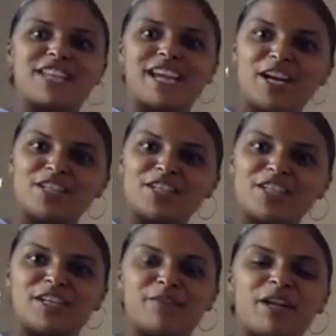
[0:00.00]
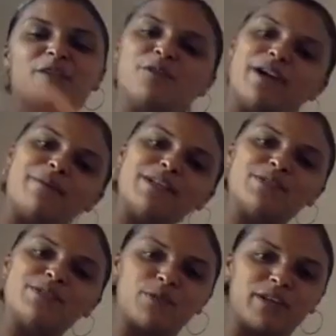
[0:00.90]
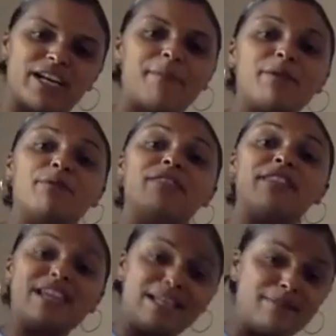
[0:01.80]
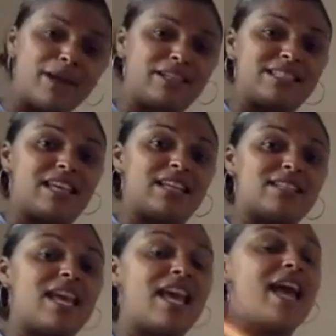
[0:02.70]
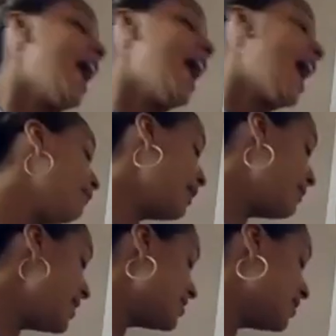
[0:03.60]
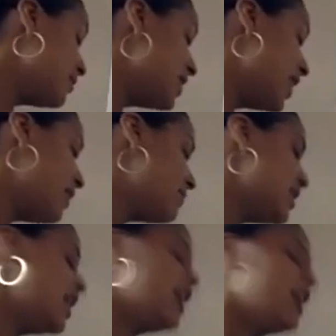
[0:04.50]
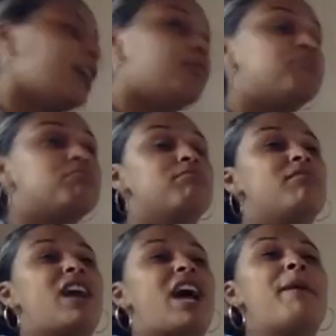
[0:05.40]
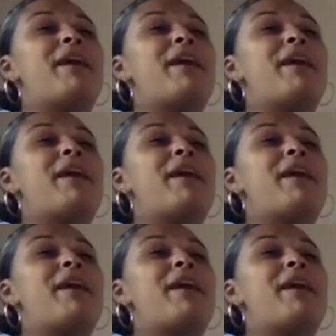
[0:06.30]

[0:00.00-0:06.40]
character, and when I go to write my story, I'm going to think about these things. And maybe sometimes I might